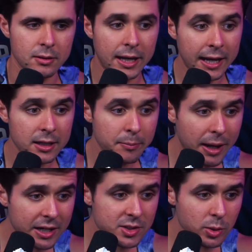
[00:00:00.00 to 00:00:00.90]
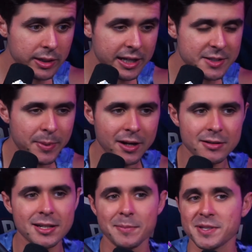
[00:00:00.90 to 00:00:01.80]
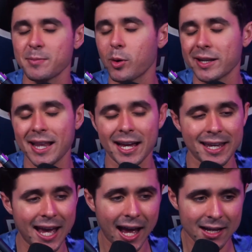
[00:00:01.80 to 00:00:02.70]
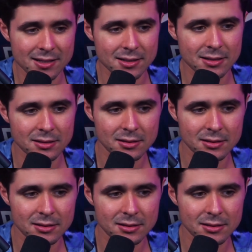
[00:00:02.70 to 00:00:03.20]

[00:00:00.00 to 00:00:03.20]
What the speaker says: And the backstory gets better. Stop smoking that gas.